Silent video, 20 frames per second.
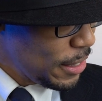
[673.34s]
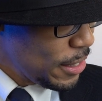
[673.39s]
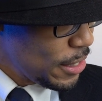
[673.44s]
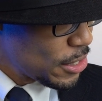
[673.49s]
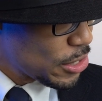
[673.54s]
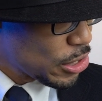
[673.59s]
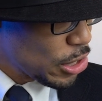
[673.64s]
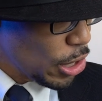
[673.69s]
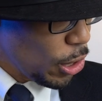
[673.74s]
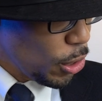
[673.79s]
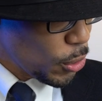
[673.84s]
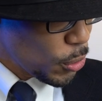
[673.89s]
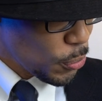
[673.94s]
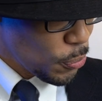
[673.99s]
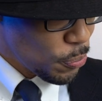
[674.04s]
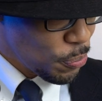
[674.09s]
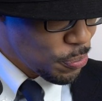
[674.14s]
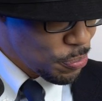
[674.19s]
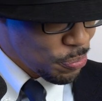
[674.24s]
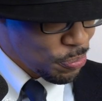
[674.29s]
So
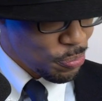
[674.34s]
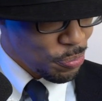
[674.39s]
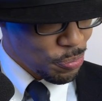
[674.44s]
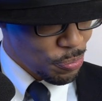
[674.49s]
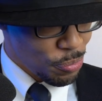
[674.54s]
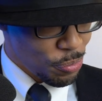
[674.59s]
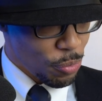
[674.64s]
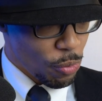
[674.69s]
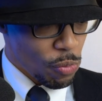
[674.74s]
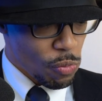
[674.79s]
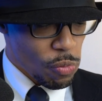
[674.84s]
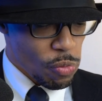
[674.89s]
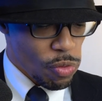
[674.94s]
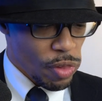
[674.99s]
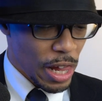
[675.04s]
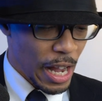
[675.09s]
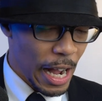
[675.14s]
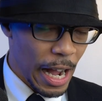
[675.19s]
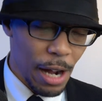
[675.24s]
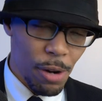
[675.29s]

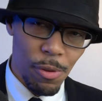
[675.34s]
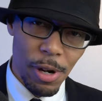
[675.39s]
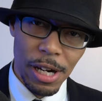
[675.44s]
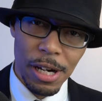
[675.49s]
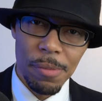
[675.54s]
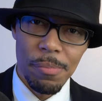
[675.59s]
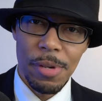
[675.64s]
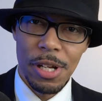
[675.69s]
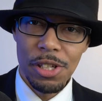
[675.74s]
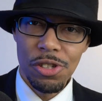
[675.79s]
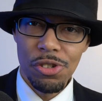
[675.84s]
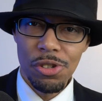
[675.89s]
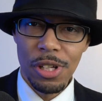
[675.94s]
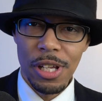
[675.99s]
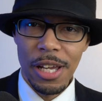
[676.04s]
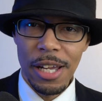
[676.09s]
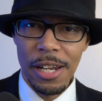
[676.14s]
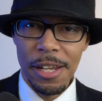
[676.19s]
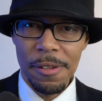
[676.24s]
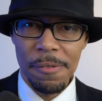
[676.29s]
I recommend you
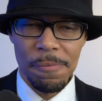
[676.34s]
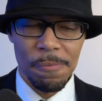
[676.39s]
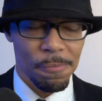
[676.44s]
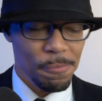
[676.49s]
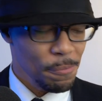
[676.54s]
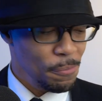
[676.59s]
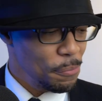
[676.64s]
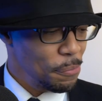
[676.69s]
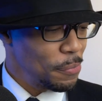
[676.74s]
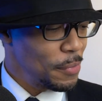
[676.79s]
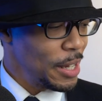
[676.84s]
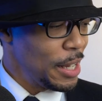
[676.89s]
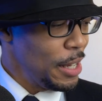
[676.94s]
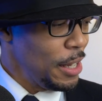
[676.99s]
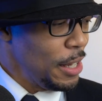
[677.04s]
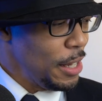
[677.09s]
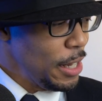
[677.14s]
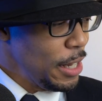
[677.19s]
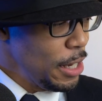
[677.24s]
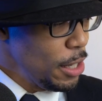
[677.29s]
get it.
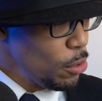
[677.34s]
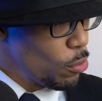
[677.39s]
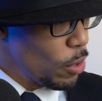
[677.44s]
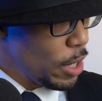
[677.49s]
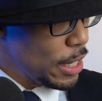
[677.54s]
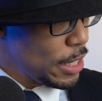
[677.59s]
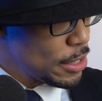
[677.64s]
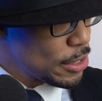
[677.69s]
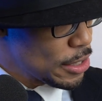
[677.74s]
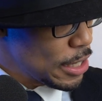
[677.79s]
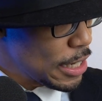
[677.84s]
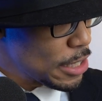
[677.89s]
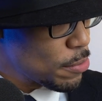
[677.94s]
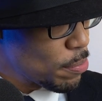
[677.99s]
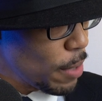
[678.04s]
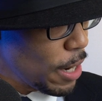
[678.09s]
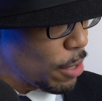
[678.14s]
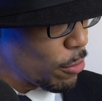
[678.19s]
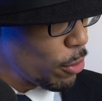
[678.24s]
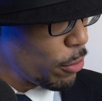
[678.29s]
Anyways, that's
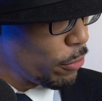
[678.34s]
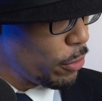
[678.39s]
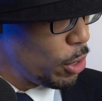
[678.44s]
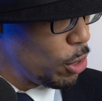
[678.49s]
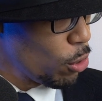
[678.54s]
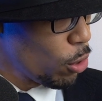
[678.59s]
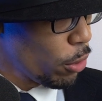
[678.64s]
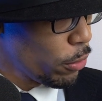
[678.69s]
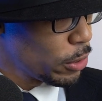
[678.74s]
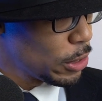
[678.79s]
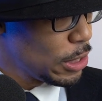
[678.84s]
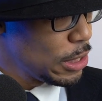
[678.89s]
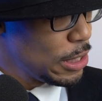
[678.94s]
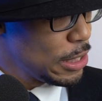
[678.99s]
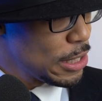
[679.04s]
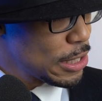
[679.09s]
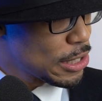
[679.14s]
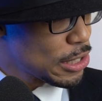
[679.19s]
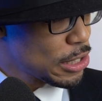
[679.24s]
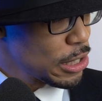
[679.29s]
my review over the
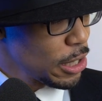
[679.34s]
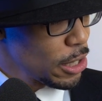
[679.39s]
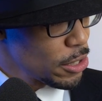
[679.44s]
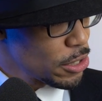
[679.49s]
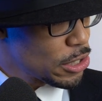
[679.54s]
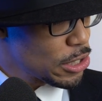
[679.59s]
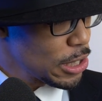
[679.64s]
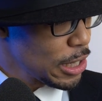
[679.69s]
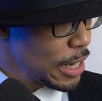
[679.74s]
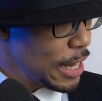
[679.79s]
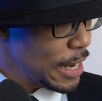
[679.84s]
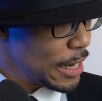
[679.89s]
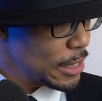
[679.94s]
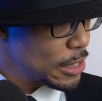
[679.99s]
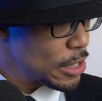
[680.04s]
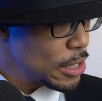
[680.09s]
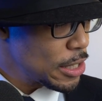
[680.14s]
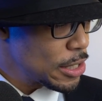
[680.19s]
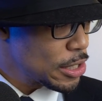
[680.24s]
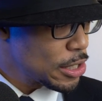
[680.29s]
Distiller
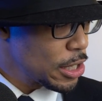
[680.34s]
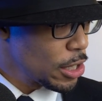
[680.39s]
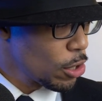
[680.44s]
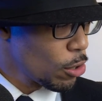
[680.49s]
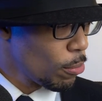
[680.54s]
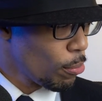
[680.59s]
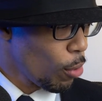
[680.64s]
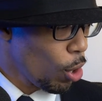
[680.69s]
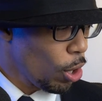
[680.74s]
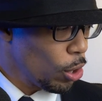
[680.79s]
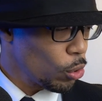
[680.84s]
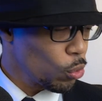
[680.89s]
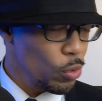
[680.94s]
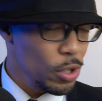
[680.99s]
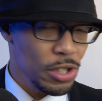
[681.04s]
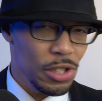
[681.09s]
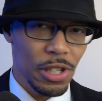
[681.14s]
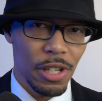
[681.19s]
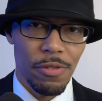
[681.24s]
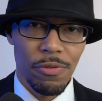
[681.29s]
Select Single Malt
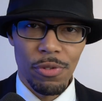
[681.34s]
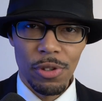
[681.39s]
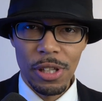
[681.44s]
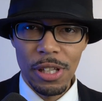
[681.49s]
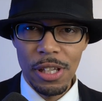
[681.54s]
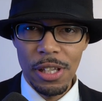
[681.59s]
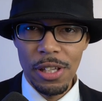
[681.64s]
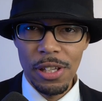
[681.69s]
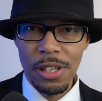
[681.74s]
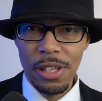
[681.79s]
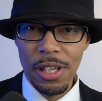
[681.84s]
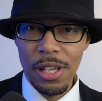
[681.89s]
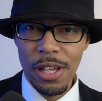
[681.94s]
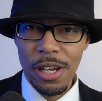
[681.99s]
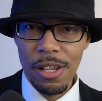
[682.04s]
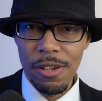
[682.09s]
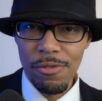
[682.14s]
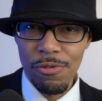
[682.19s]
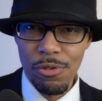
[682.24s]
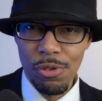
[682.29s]
Whiskey for the
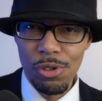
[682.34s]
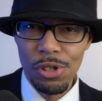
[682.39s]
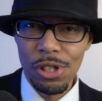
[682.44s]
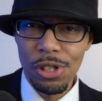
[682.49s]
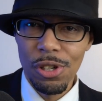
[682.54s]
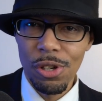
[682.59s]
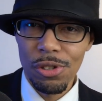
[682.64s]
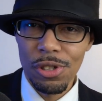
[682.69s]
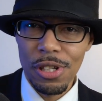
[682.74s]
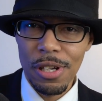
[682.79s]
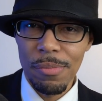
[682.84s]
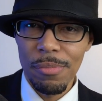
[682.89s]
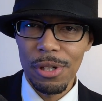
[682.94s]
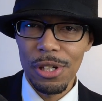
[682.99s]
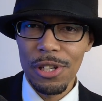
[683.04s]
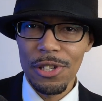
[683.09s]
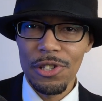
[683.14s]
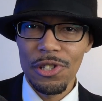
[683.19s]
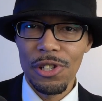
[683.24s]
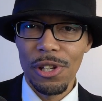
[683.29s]
Kirin Fuji Gotemba
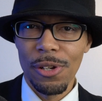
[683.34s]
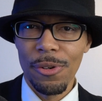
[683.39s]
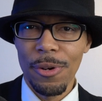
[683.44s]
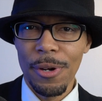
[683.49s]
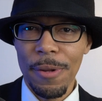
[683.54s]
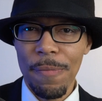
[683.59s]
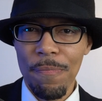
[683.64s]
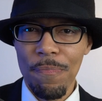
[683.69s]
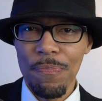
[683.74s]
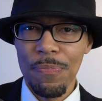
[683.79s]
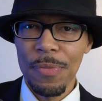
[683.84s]
Distillery.